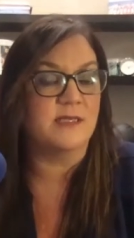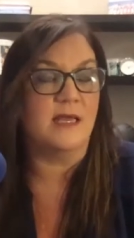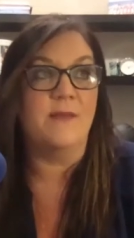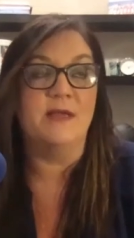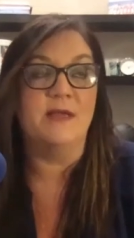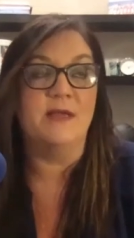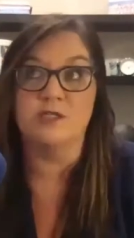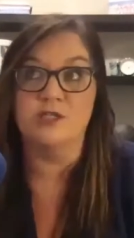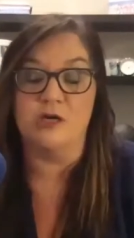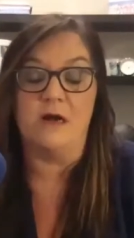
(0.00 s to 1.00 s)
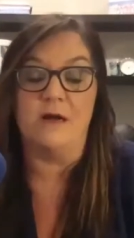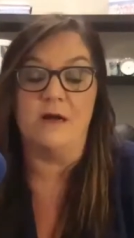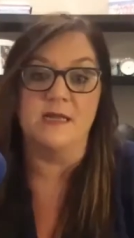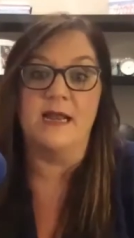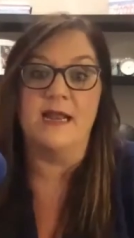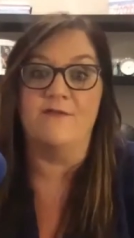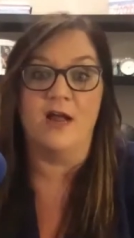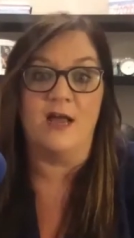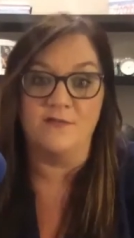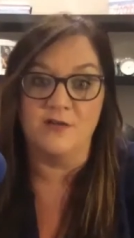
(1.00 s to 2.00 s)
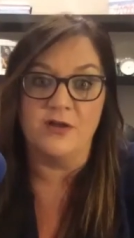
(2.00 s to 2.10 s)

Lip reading: I mean, twist your arm to not ever have to do your